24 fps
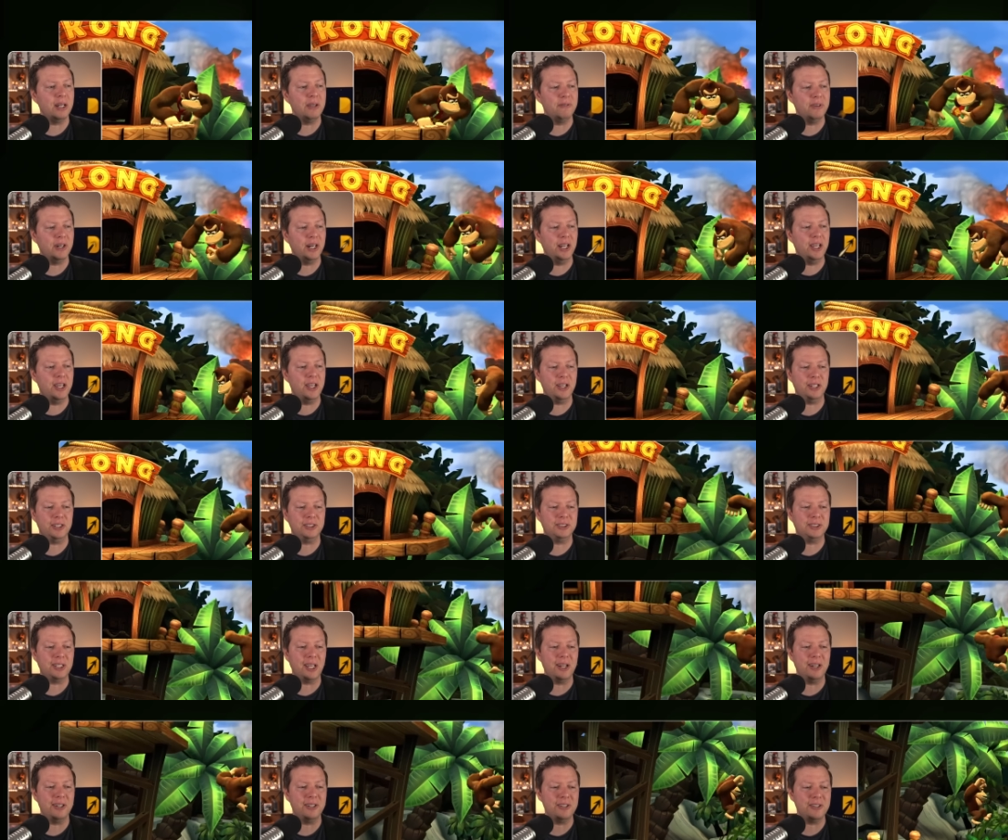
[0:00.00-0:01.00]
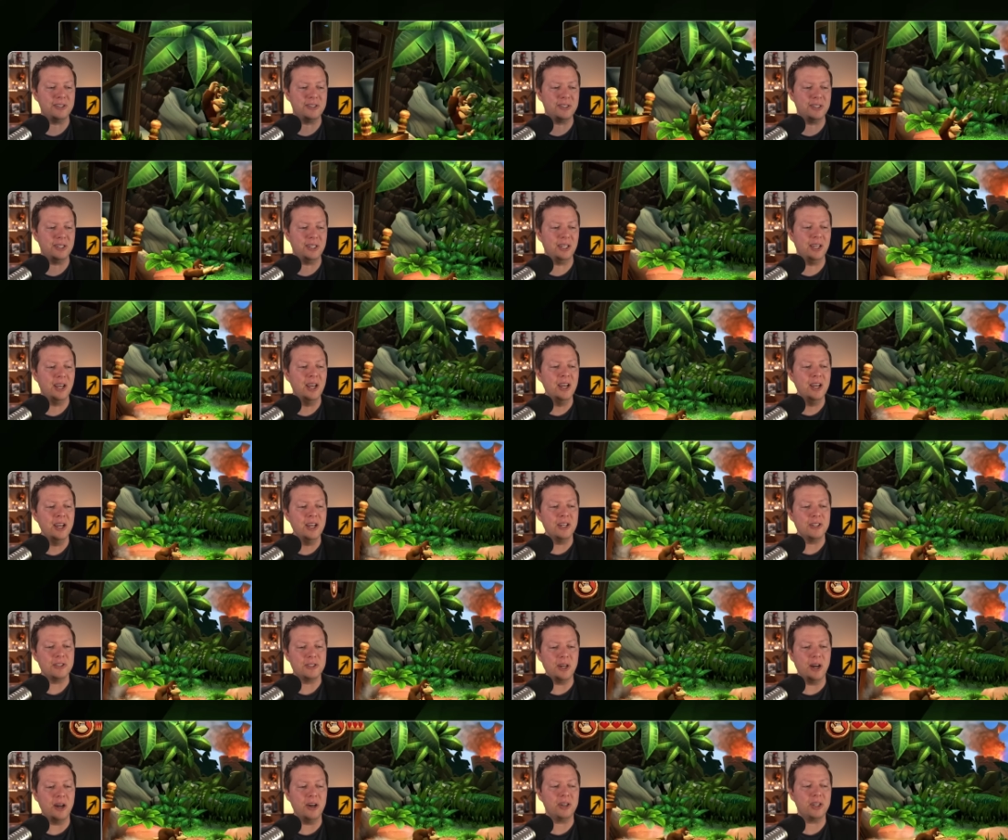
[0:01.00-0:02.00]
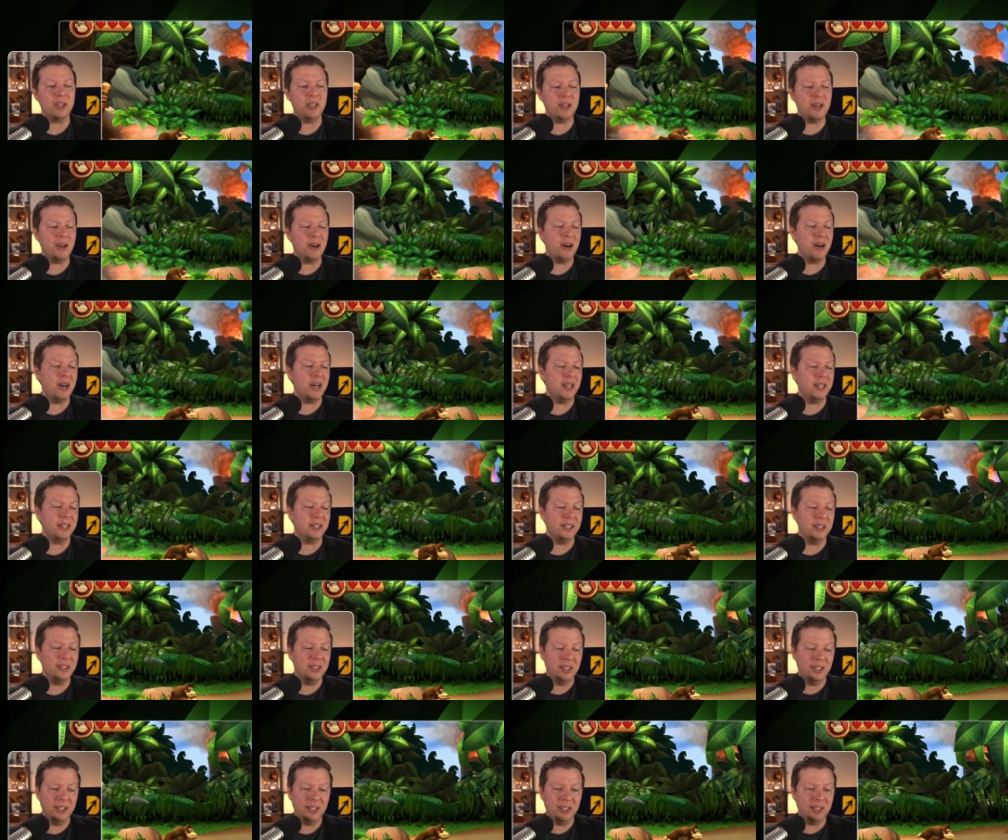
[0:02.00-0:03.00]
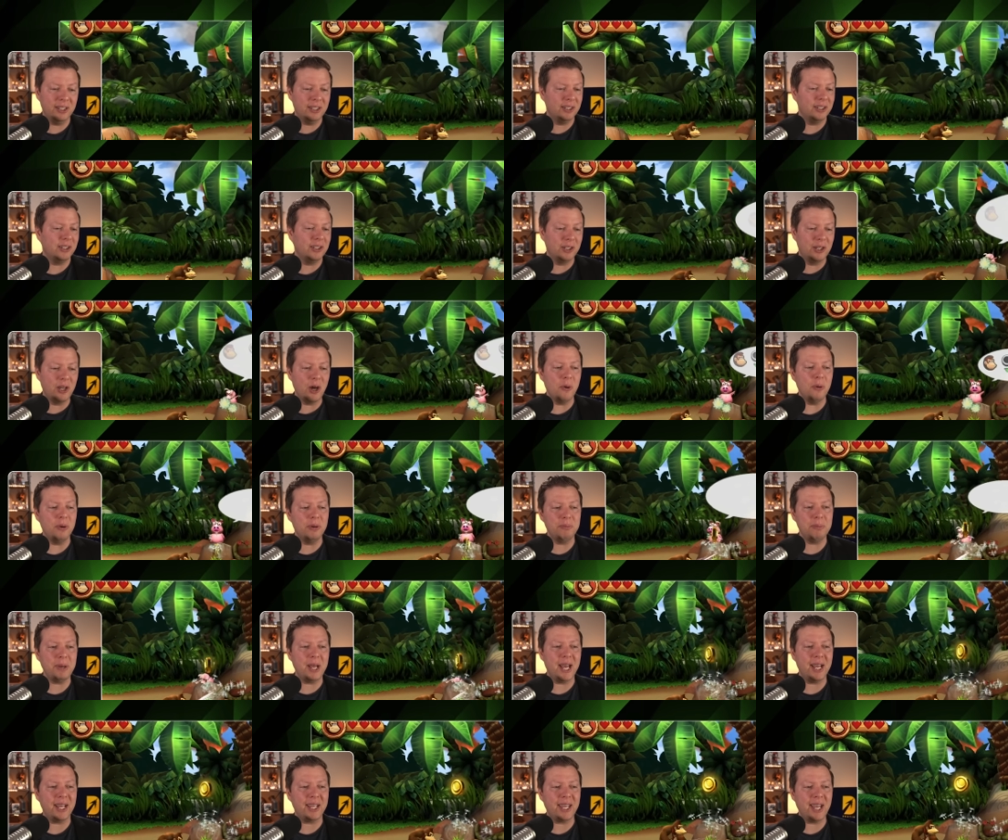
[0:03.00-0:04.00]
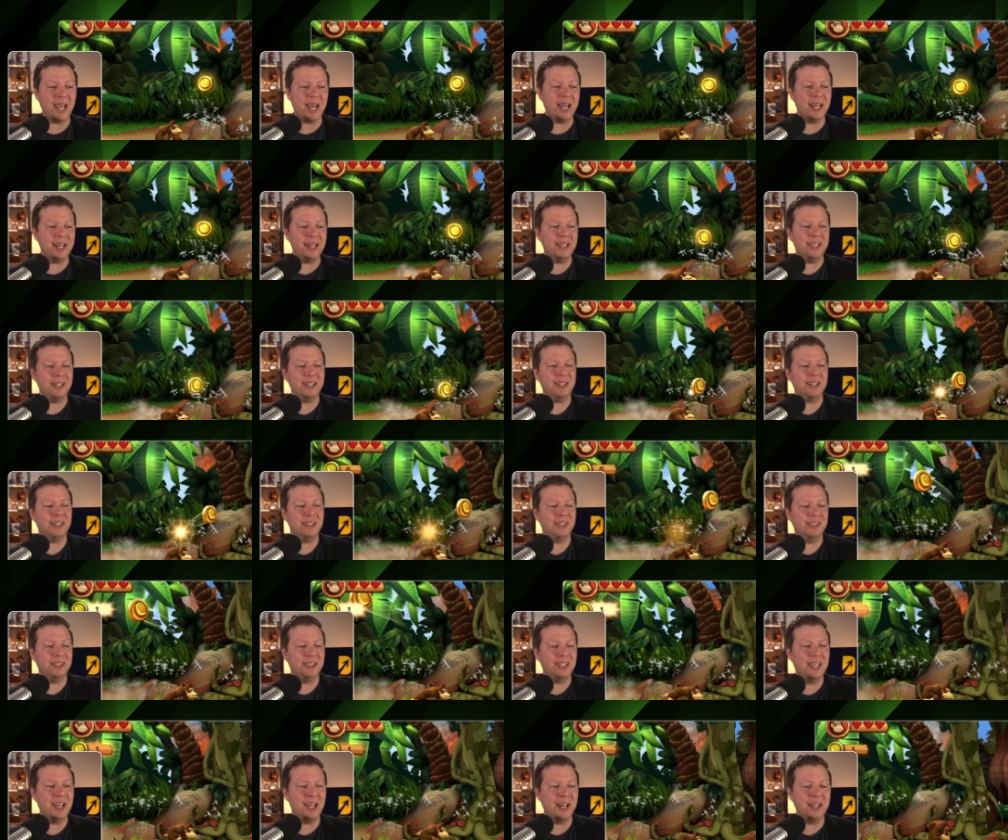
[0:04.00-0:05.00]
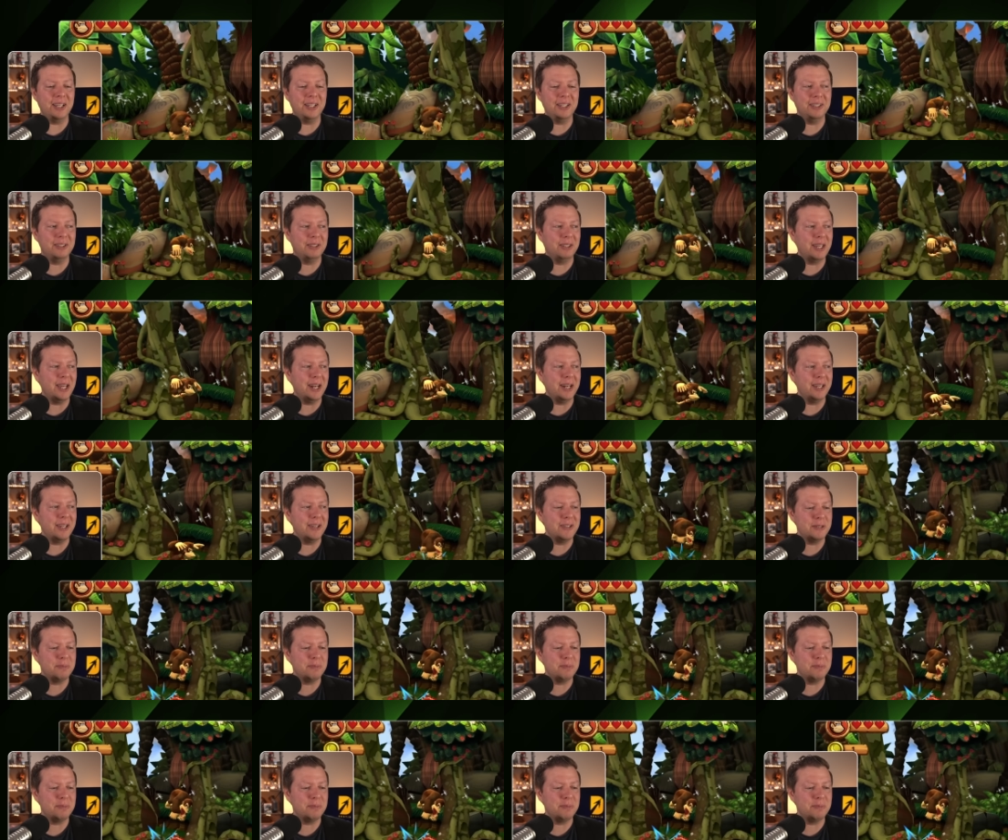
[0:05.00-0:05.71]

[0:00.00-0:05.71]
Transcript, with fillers: very excited to see Donkey Kong going back at it, getting getting his